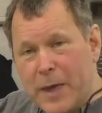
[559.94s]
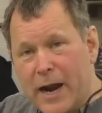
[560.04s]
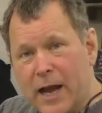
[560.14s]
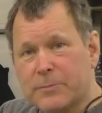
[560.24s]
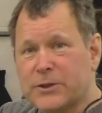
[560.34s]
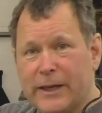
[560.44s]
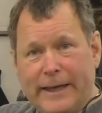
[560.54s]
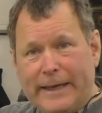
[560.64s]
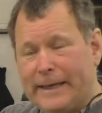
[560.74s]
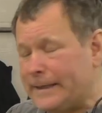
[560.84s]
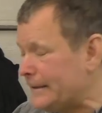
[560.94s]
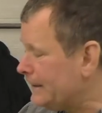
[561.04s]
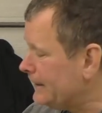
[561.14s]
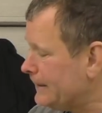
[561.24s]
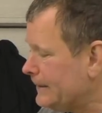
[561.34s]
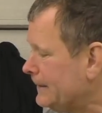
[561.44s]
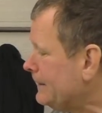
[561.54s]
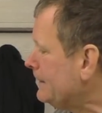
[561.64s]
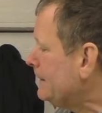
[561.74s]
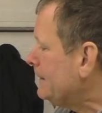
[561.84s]
that helps, and
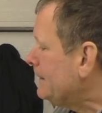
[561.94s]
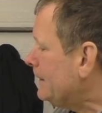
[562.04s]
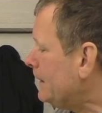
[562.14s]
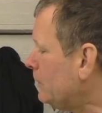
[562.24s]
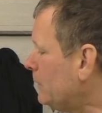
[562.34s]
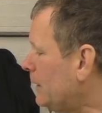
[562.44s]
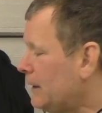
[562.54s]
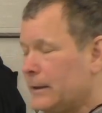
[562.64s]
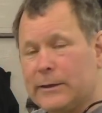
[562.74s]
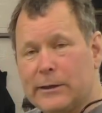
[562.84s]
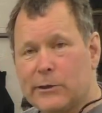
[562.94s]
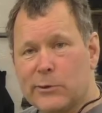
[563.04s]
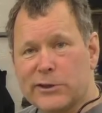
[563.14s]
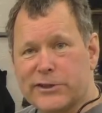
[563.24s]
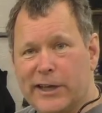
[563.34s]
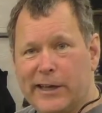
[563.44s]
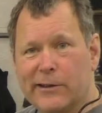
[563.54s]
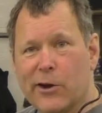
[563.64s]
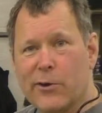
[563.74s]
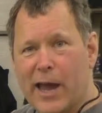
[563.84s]
you know, uh, we'll
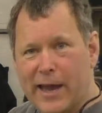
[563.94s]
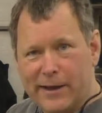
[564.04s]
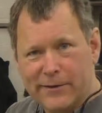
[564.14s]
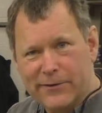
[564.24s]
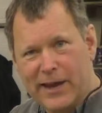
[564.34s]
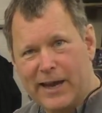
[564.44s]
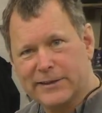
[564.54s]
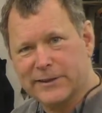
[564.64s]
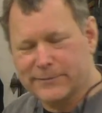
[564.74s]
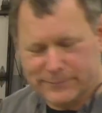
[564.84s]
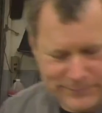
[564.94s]
see. Okay, thanks.